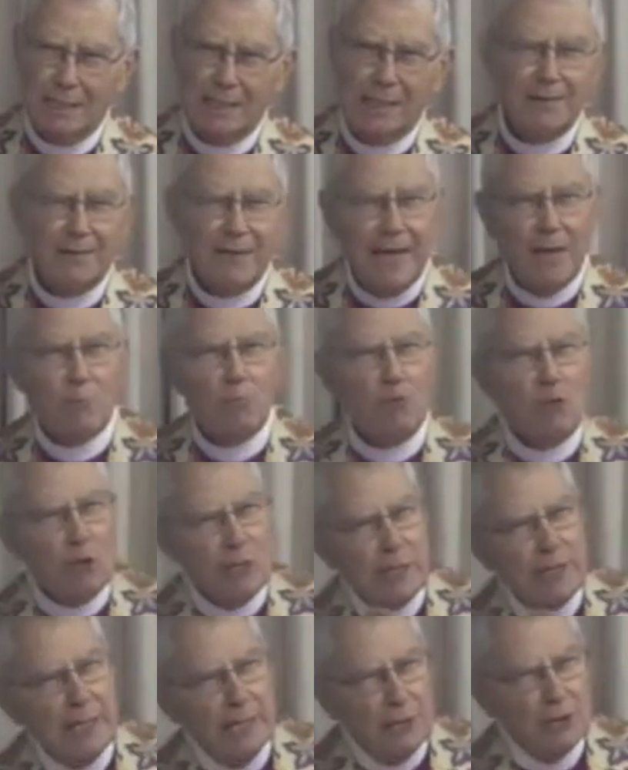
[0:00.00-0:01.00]
Now, that
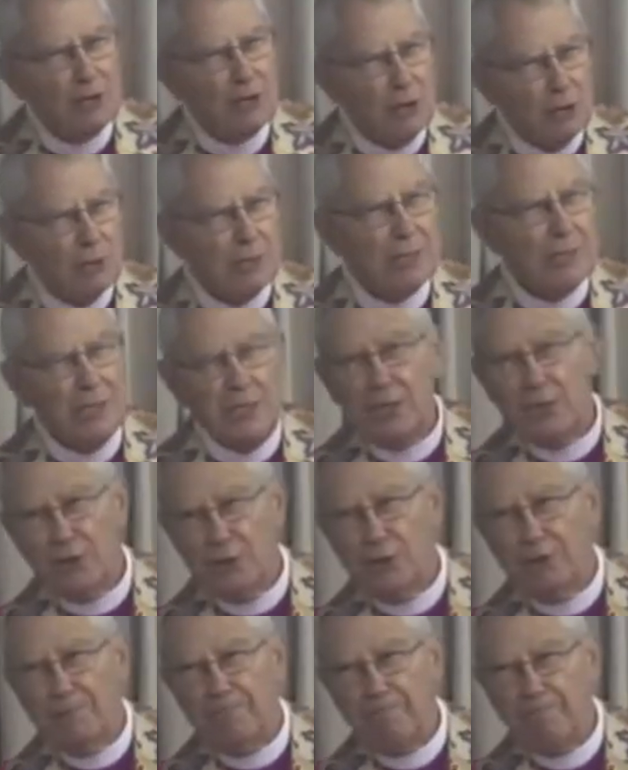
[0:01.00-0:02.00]
would get your
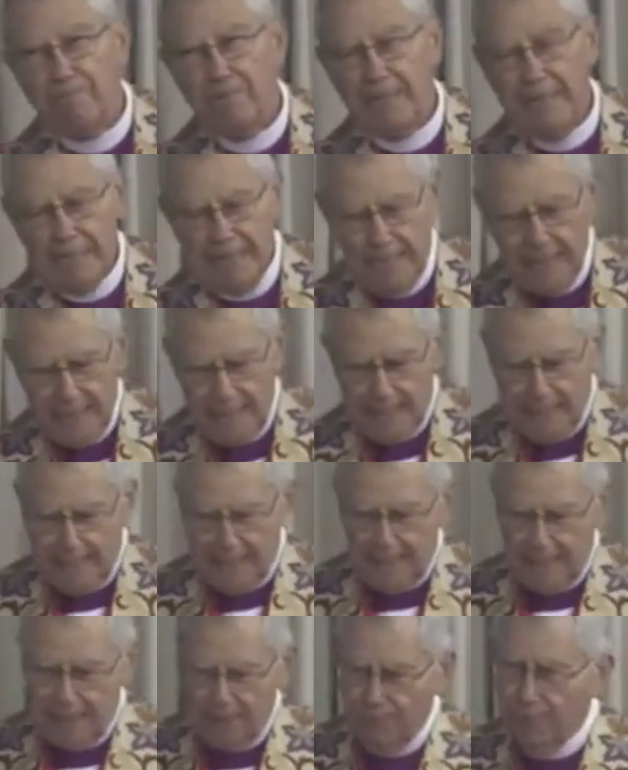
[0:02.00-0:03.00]
attention.
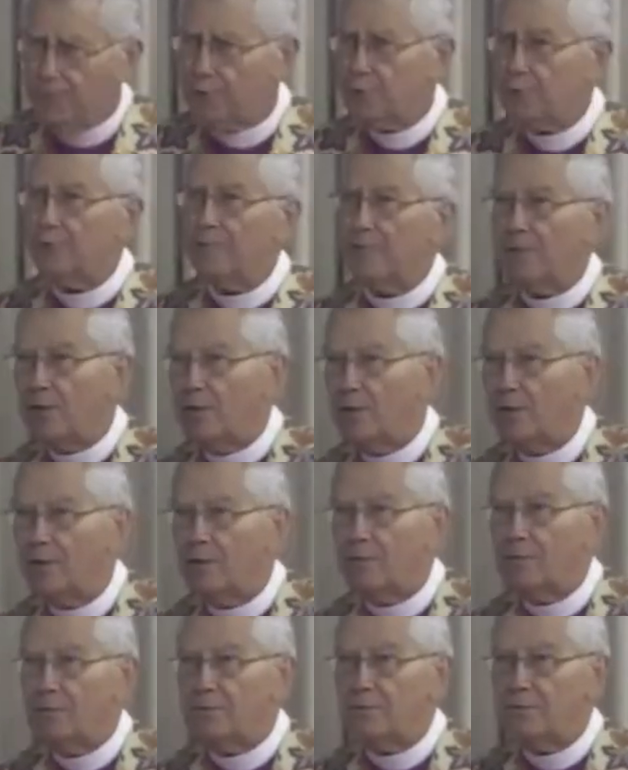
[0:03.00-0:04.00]
Uh, first of
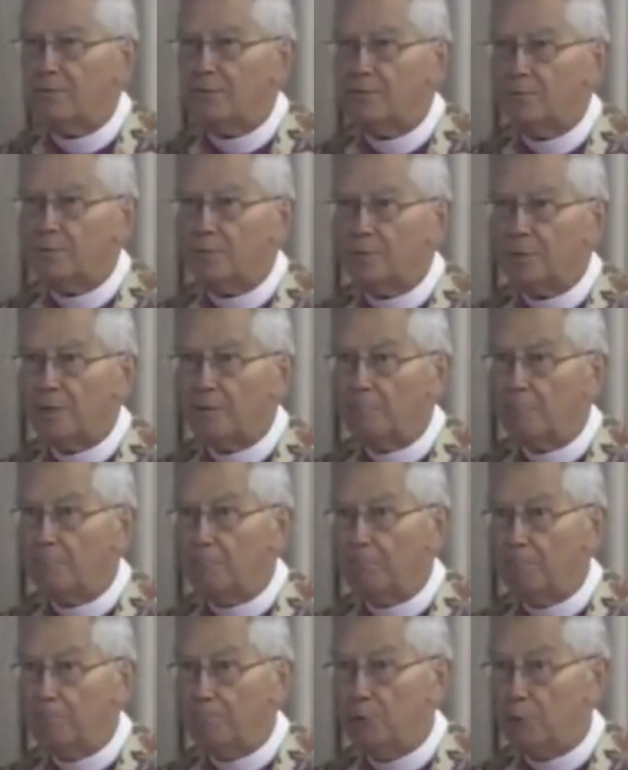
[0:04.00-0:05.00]
all, a
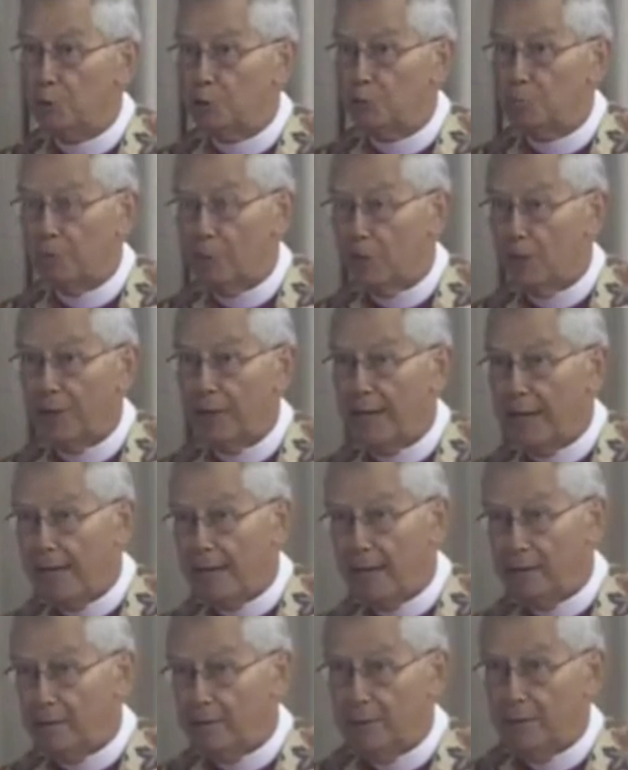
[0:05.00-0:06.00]
bush burning
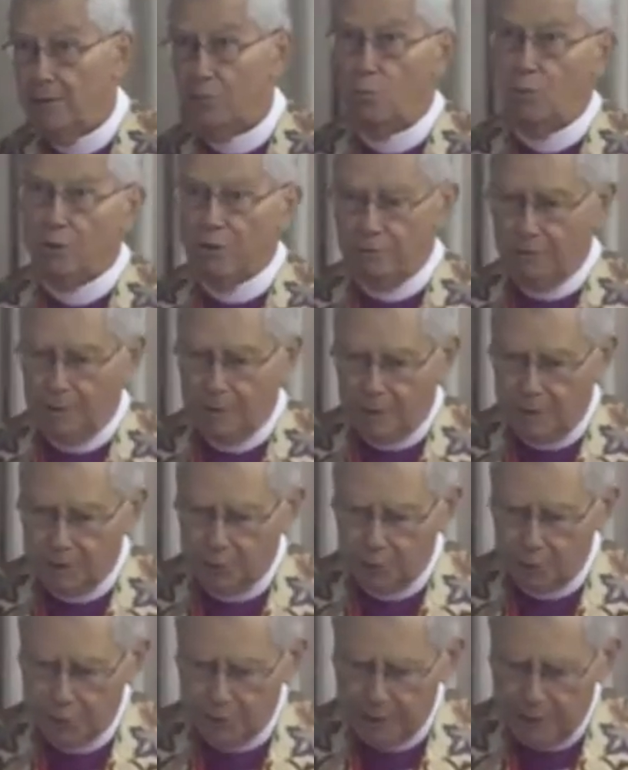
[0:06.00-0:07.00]
out in the
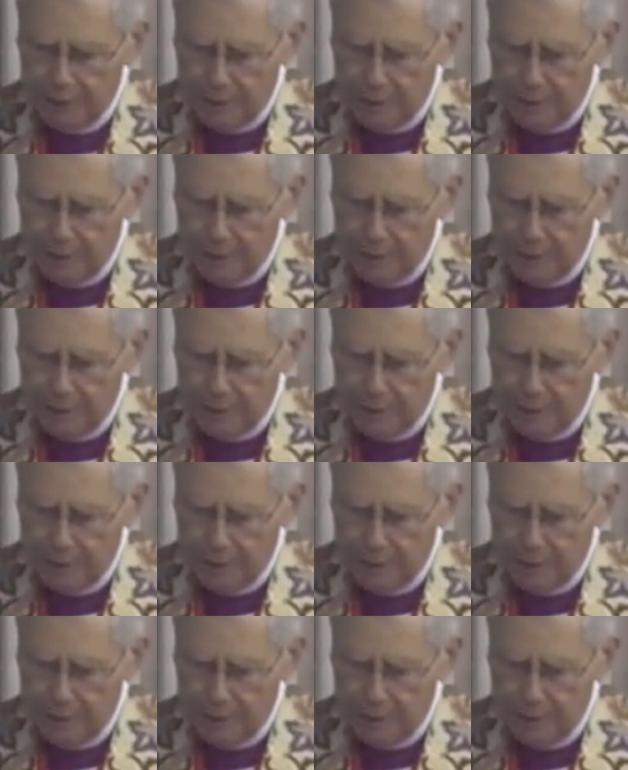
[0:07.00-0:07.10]
wilderness.